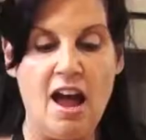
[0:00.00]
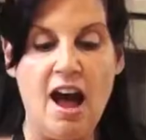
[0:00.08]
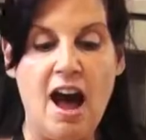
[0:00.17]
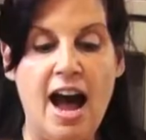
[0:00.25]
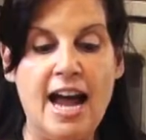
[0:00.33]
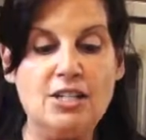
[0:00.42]

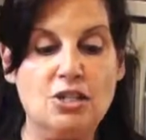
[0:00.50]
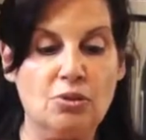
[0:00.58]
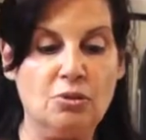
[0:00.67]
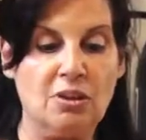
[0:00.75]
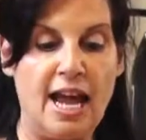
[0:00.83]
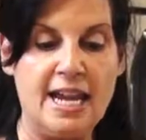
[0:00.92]
I do
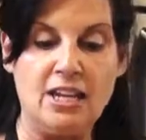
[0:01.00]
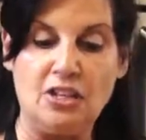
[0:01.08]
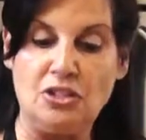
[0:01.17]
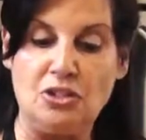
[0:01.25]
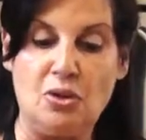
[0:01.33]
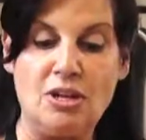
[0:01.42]
like a
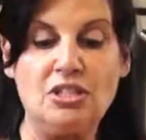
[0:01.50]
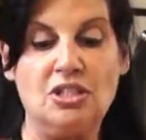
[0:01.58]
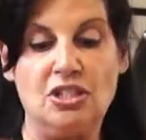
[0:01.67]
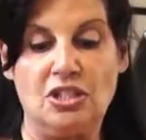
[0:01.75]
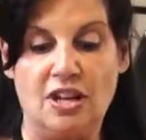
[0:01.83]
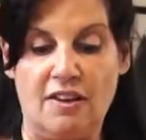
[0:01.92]
sausage
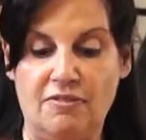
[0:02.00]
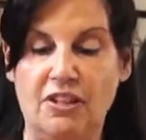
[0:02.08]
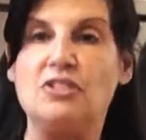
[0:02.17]
stuffing.